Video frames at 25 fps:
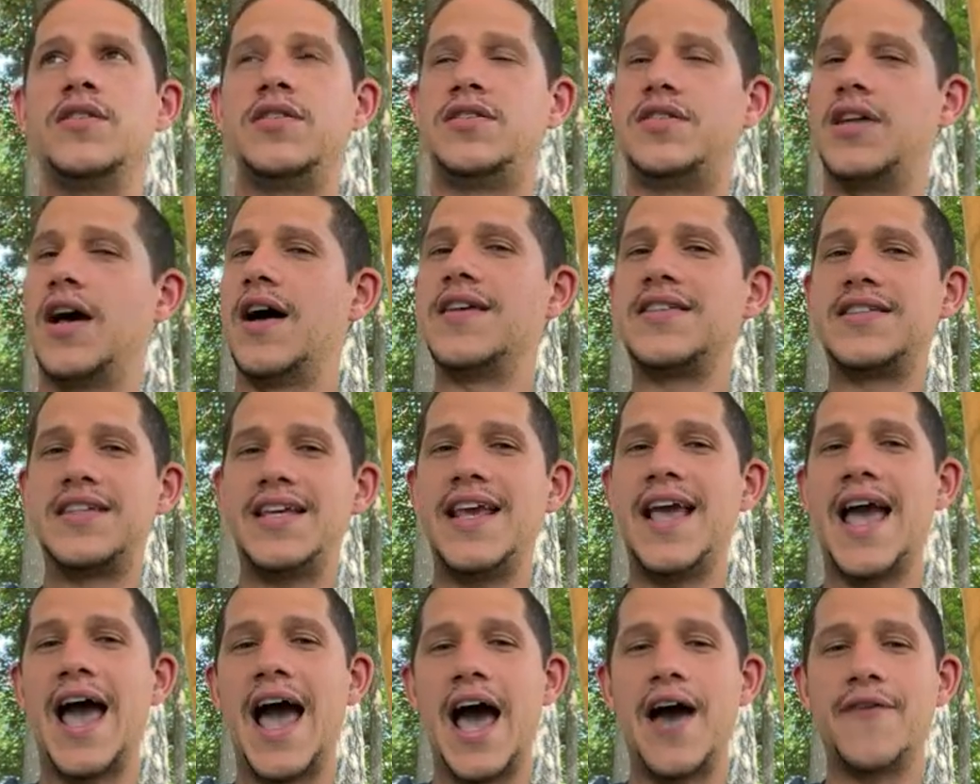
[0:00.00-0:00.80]
does
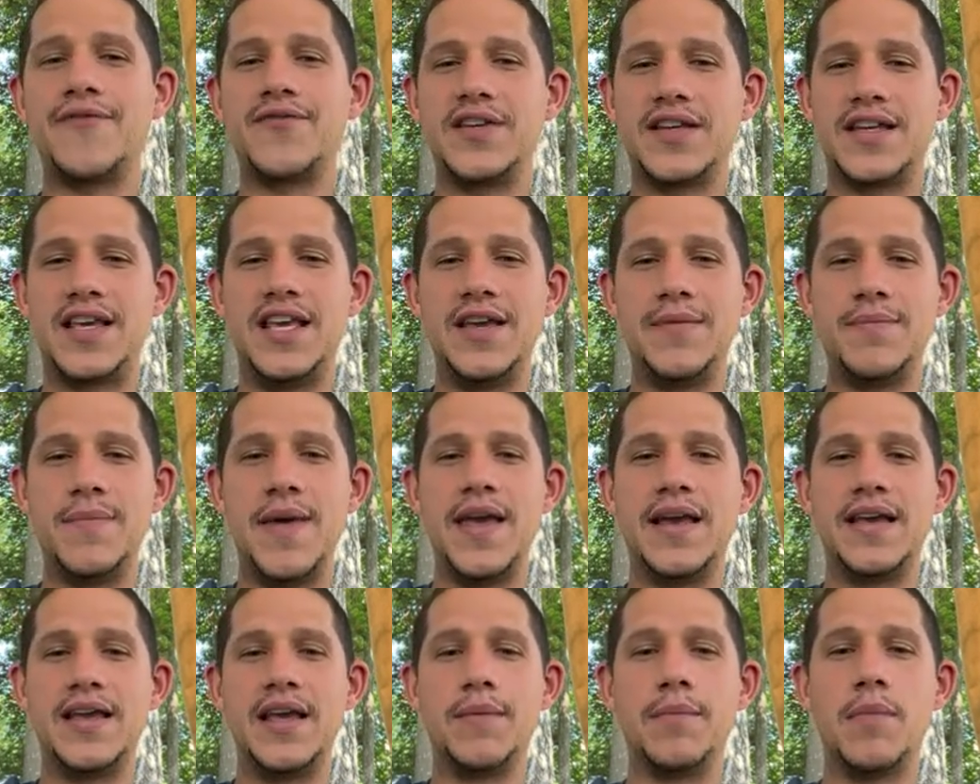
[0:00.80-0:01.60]
he have to keep
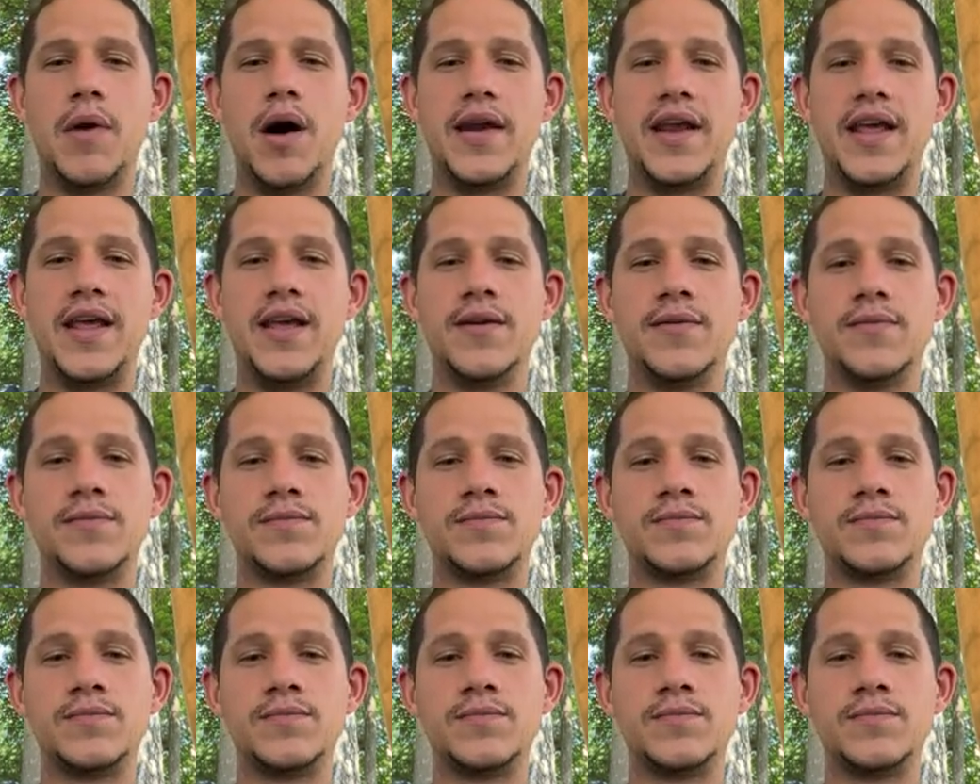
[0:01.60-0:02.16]
making money